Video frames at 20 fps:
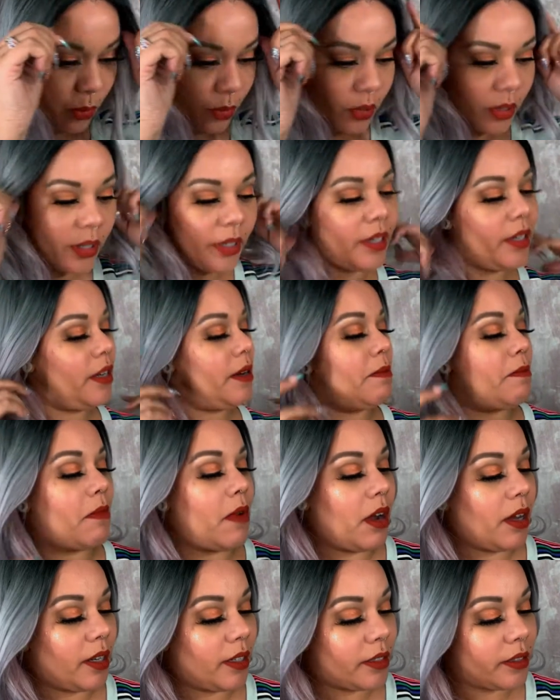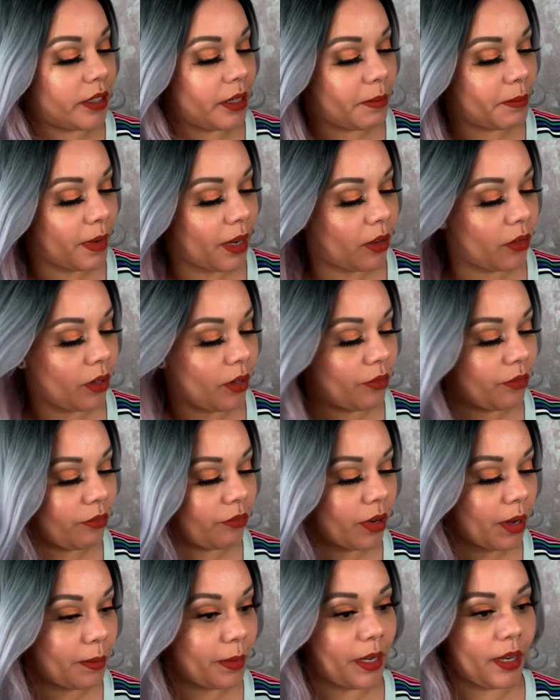pour in a modest amount of
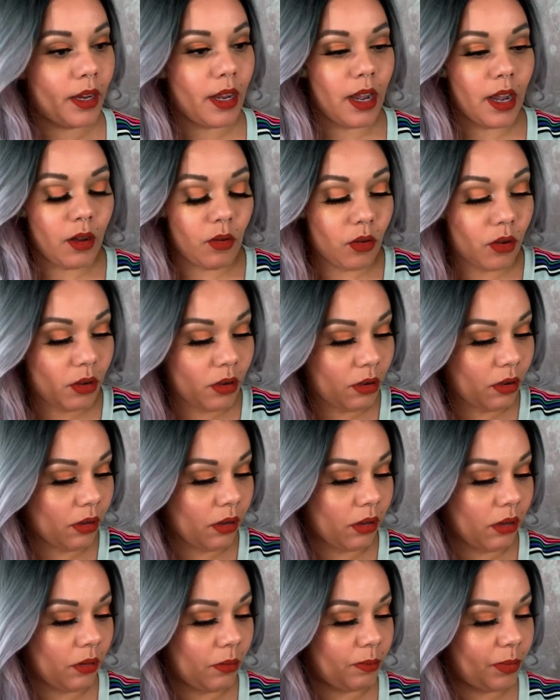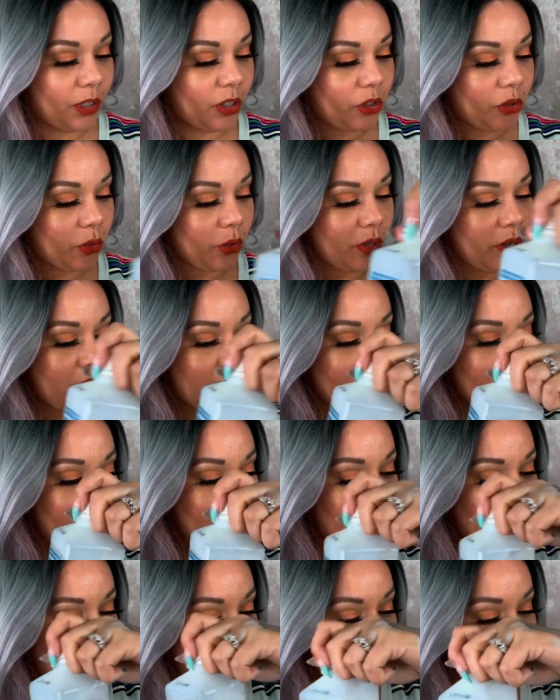rubbing alcohol. Be sure
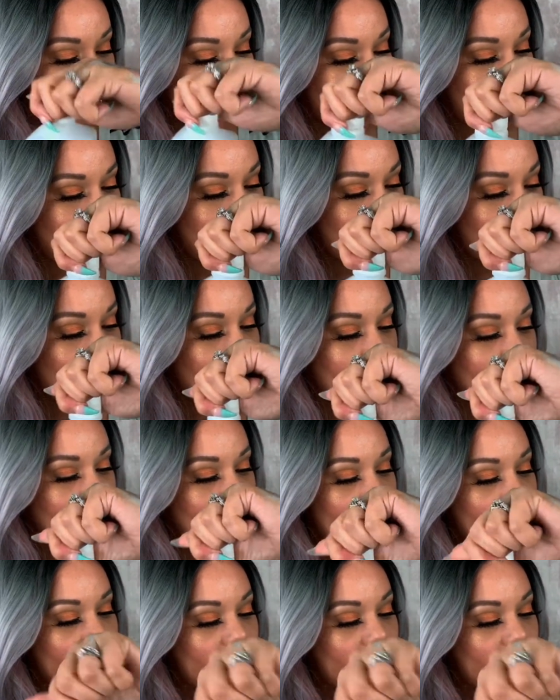not to over pour.